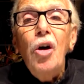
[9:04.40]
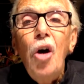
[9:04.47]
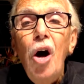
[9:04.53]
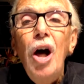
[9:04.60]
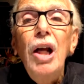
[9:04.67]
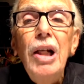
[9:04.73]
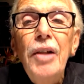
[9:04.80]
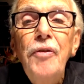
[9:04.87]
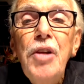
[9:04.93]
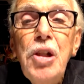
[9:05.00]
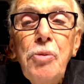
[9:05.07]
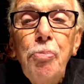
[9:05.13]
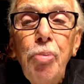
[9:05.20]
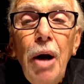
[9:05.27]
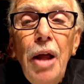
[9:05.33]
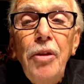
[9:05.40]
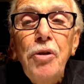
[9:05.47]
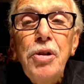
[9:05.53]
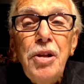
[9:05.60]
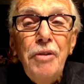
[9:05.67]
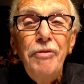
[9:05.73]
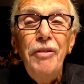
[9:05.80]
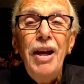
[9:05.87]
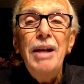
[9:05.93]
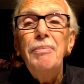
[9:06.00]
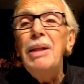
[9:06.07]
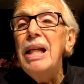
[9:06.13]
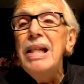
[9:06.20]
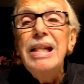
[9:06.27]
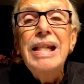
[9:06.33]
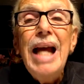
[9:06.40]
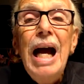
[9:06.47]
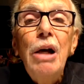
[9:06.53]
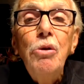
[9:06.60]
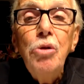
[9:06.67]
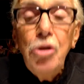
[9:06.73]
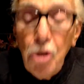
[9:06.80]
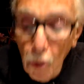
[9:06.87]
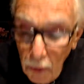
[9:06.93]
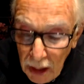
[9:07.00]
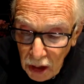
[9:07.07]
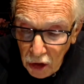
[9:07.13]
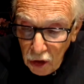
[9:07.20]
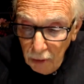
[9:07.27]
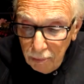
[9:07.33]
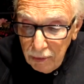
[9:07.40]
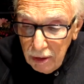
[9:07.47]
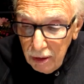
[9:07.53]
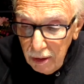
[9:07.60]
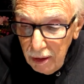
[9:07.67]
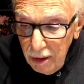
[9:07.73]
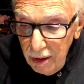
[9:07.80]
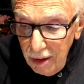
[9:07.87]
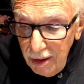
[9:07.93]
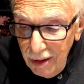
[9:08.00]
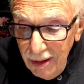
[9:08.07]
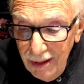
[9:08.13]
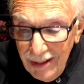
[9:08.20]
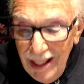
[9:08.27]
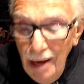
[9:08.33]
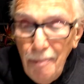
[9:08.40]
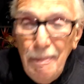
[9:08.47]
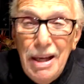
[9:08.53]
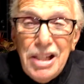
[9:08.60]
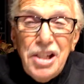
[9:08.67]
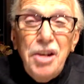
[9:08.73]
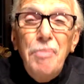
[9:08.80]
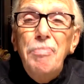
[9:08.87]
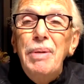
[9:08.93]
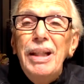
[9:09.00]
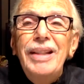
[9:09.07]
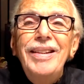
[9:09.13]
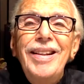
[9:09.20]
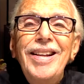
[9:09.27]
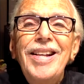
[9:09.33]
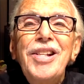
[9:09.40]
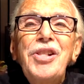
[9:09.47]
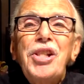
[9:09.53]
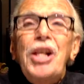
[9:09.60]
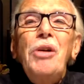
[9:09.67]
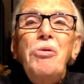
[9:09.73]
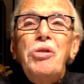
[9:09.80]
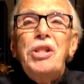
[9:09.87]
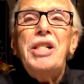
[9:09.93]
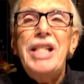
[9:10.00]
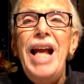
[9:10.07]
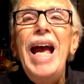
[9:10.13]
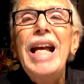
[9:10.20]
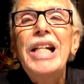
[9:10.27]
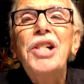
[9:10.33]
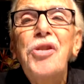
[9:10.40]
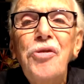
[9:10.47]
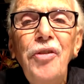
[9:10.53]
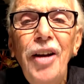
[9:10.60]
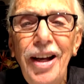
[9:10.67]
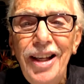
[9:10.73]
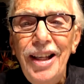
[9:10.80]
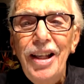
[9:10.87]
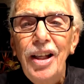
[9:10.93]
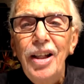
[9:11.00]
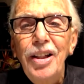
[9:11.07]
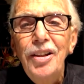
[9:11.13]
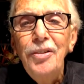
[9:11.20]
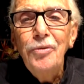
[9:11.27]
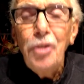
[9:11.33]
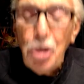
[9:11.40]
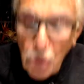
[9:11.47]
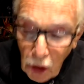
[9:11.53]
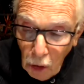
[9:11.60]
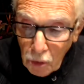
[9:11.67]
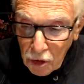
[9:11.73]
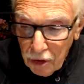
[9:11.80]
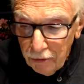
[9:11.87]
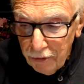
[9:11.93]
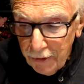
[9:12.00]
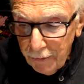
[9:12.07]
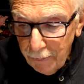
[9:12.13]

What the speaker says: all of his brothers and family down to Egypt. That must have been so satisfying for Joseph.